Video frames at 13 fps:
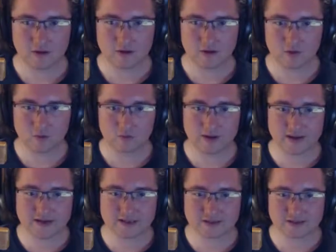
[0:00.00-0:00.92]
Oh,
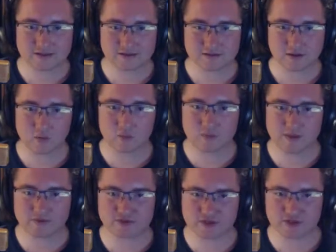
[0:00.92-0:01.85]
nice. Oh,
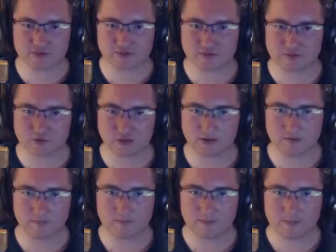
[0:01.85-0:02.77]
that wasn't you. Okay.
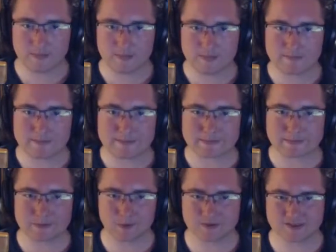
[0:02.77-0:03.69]

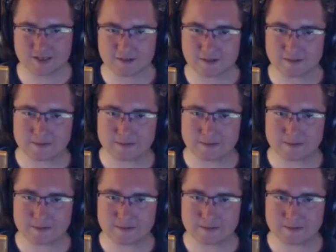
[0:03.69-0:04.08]
Or was that you?